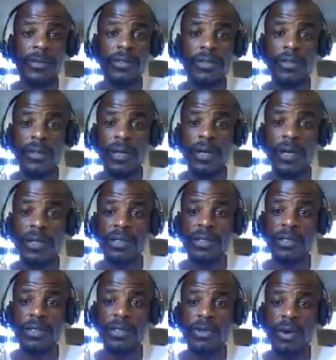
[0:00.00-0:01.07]
to
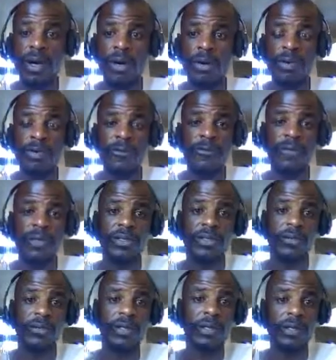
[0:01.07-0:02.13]
continue on with the
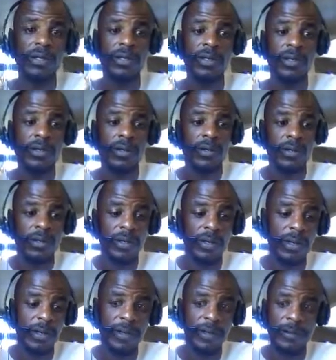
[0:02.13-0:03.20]
victory.
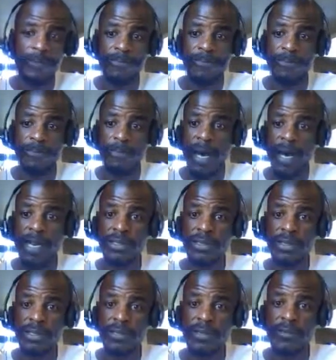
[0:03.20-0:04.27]
And
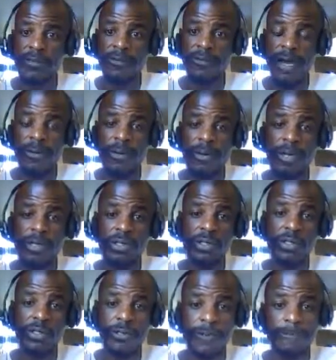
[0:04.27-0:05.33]
positive
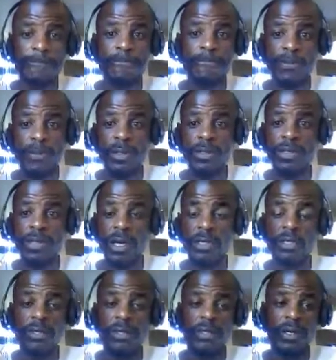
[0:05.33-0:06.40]
vibration, it's
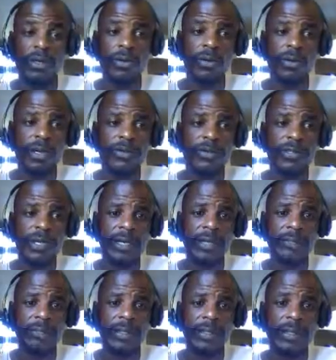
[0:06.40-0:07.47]
also another way of
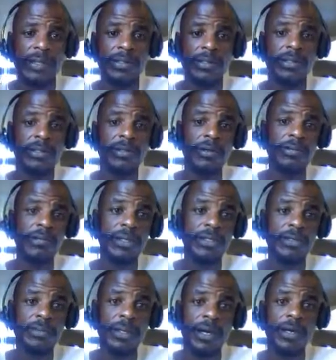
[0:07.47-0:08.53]
saying peace. So
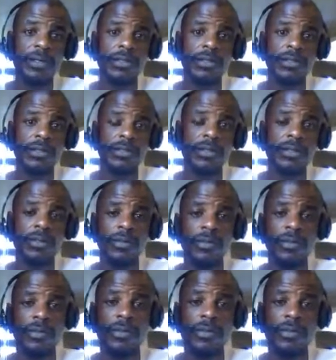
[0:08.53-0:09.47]
peace be unto you.